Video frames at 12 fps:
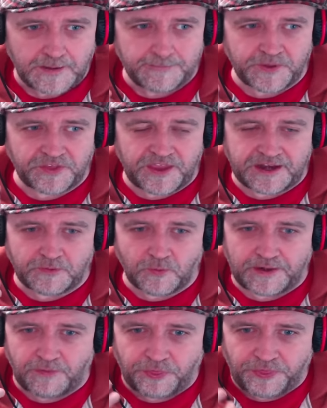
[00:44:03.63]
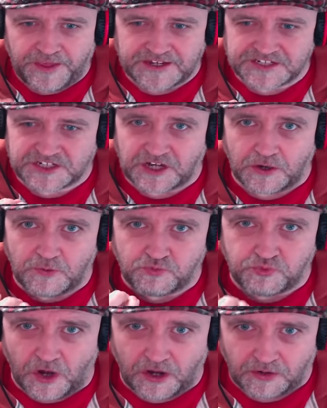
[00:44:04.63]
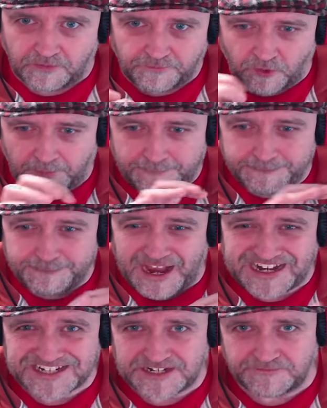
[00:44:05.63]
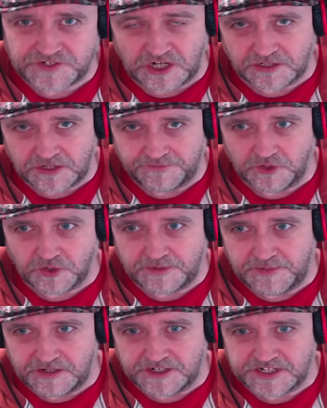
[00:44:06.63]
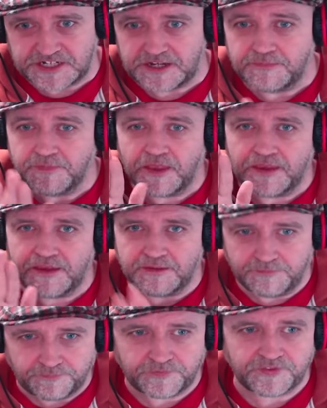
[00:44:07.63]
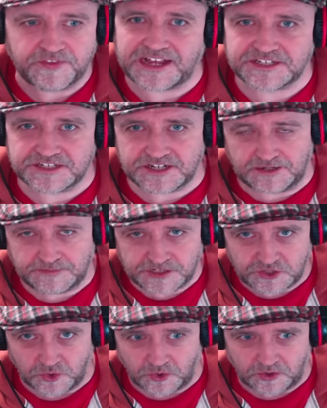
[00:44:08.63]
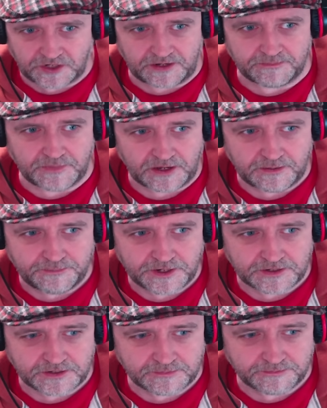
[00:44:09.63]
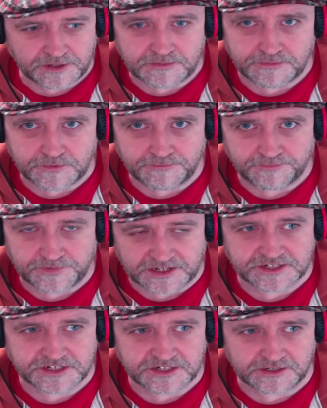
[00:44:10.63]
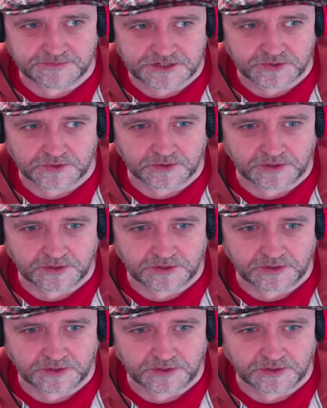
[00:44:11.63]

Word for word: But then when things go wrong for a massive chunk of your community, that's the time to talk, in my opinion, people. That's the time to talk.